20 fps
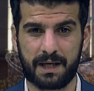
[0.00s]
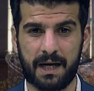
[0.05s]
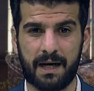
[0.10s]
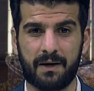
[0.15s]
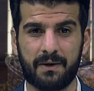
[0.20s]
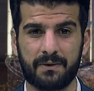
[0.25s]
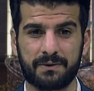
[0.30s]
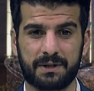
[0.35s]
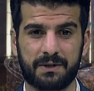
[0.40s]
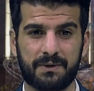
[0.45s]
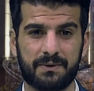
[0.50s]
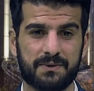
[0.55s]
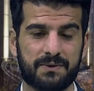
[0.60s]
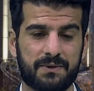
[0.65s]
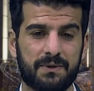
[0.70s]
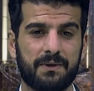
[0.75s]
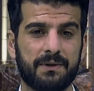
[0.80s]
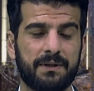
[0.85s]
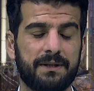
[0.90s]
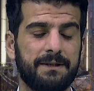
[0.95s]
out across
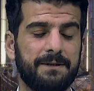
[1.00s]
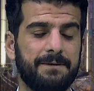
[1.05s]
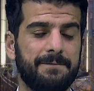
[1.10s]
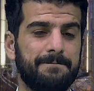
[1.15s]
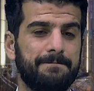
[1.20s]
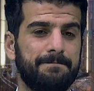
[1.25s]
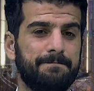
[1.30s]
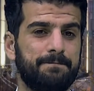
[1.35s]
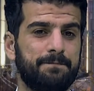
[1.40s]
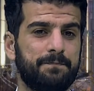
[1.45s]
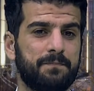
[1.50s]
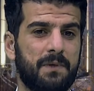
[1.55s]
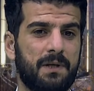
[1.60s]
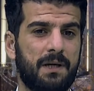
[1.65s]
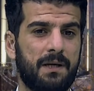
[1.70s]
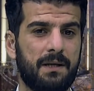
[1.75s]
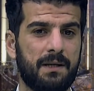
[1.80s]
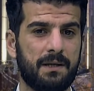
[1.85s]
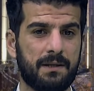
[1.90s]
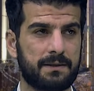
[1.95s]
Scotland.
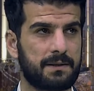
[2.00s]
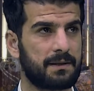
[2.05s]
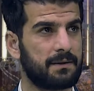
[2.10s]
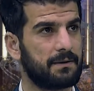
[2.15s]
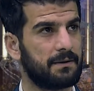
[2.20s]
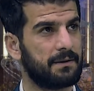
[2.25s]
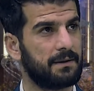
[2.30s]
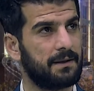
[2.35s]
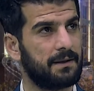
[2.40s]
So,